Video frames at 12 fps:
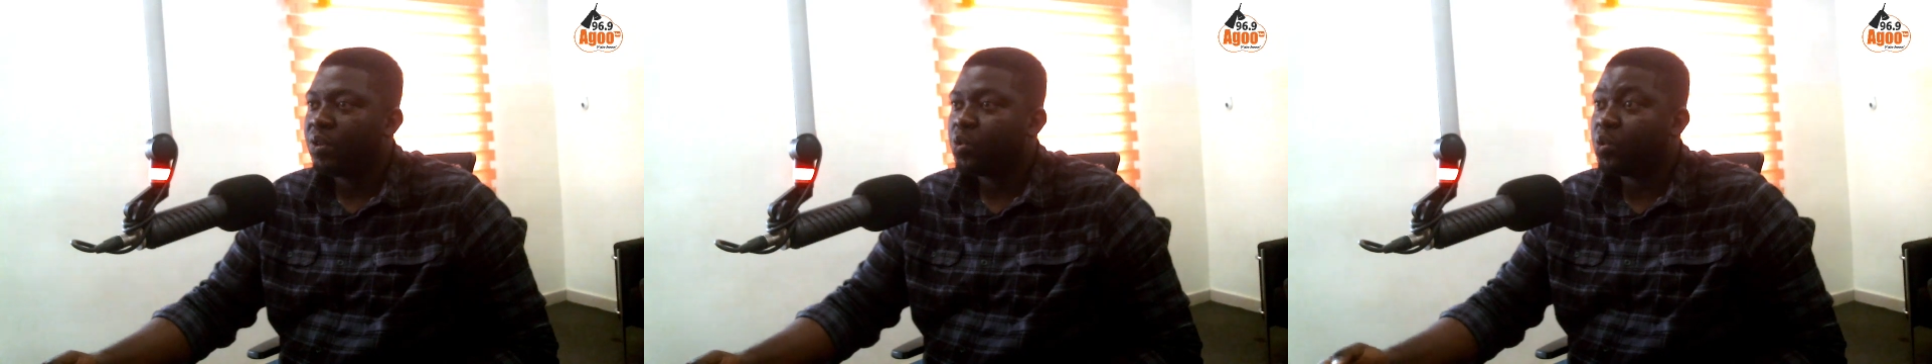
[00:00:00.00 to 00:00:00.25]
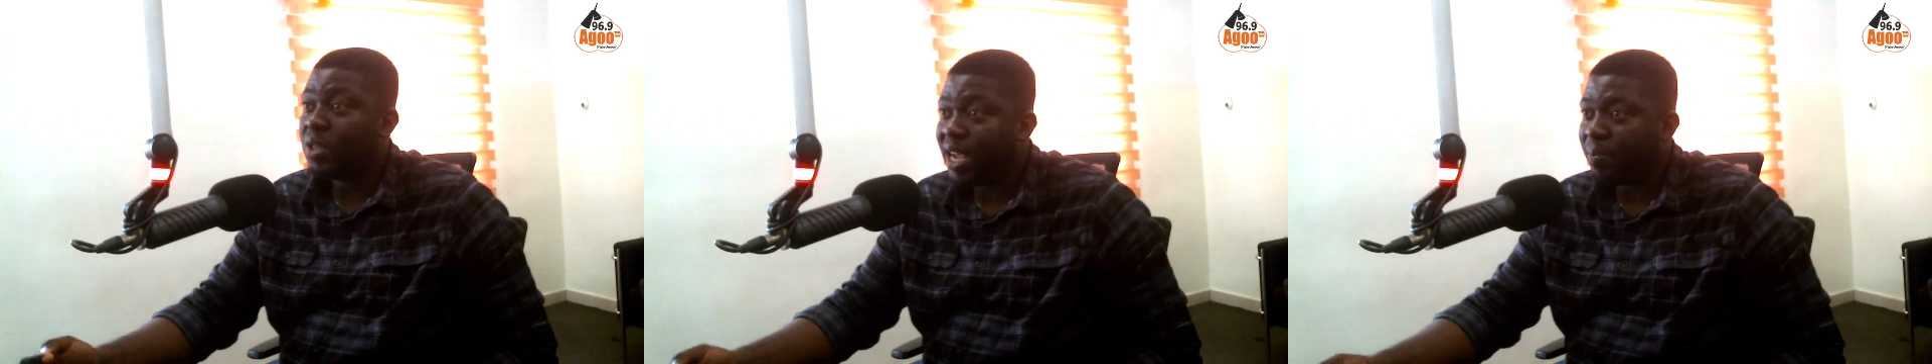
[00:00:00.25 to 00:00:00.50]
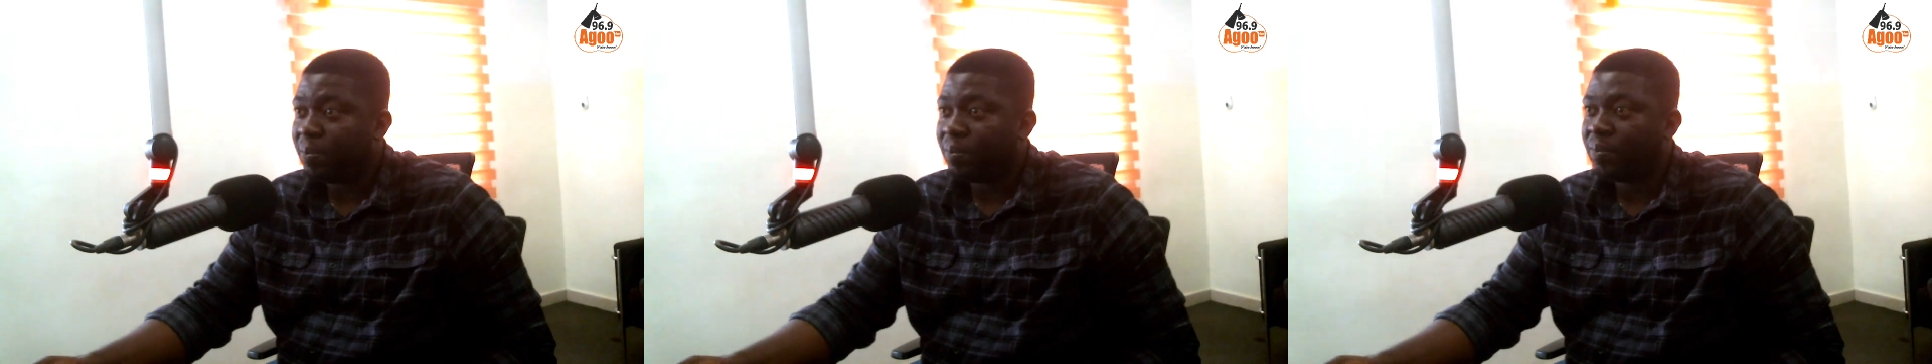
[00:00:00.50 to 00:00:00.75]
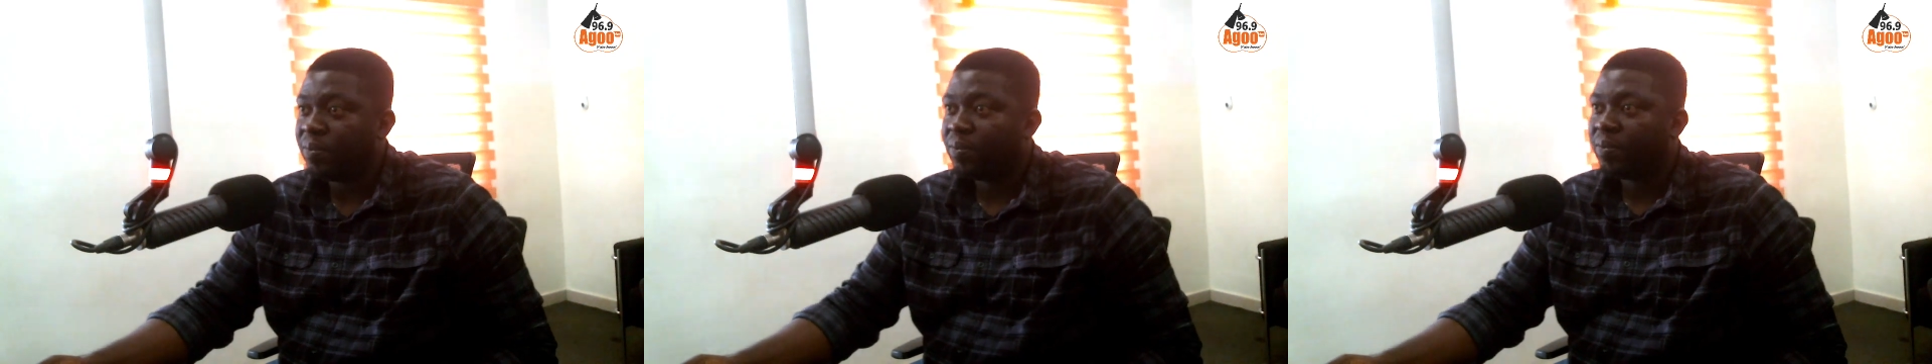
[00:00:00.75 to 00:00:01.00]
to them
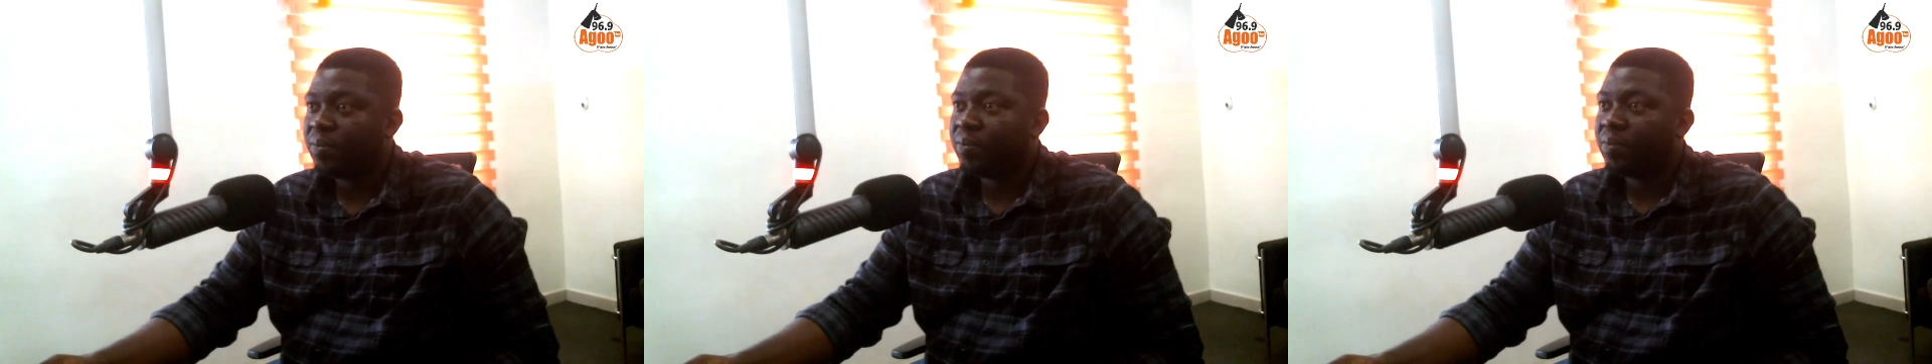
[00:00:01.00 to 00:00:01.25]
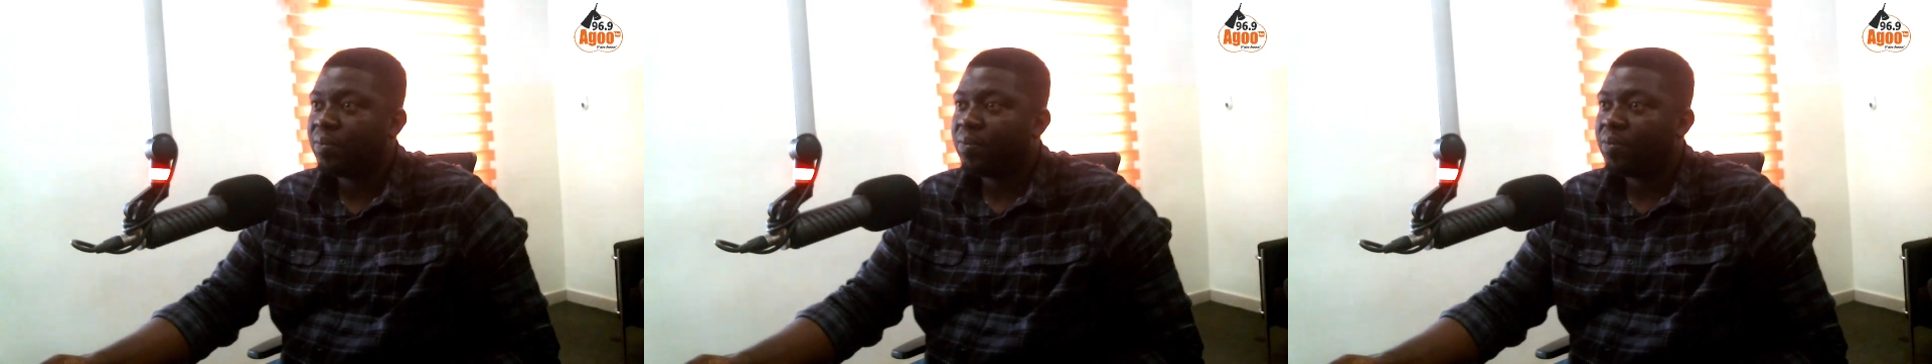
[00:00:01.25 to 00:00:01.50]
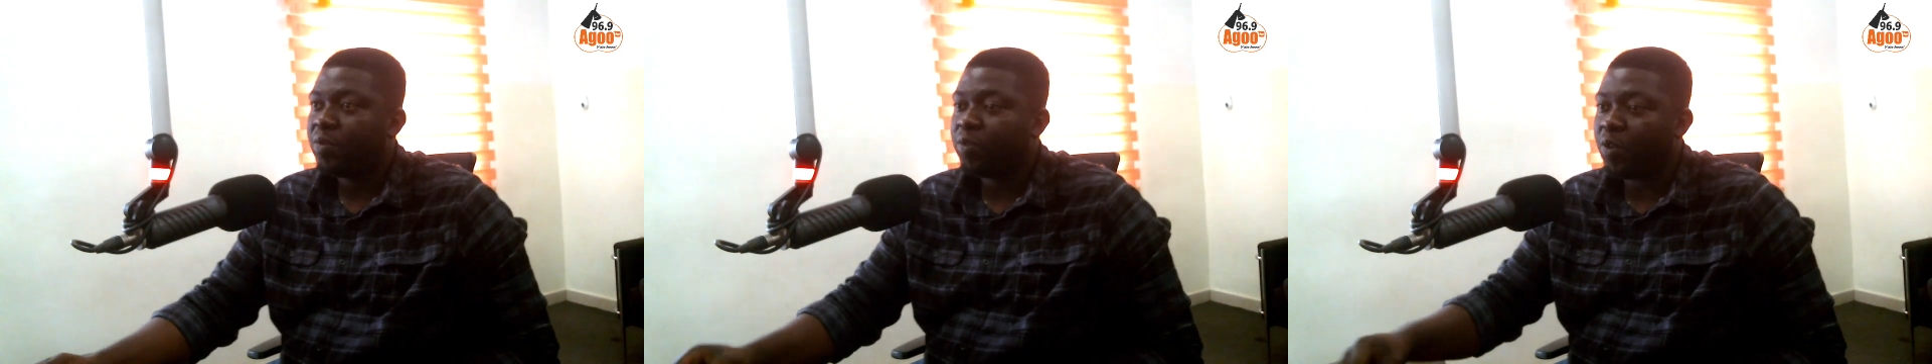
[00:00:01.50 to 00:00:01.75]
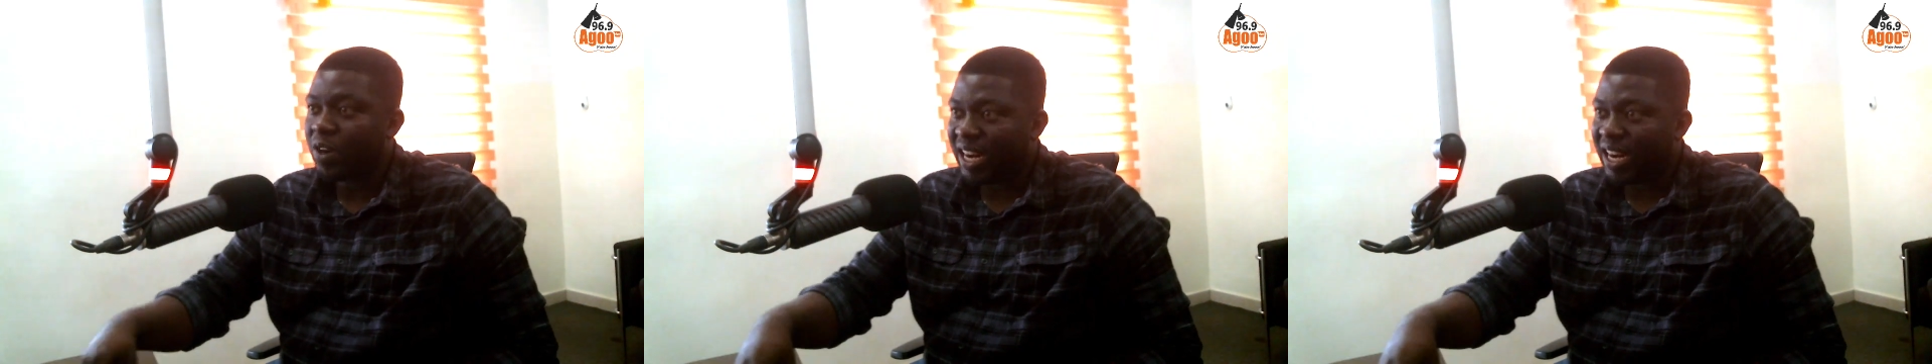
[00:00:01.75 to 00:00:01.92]
for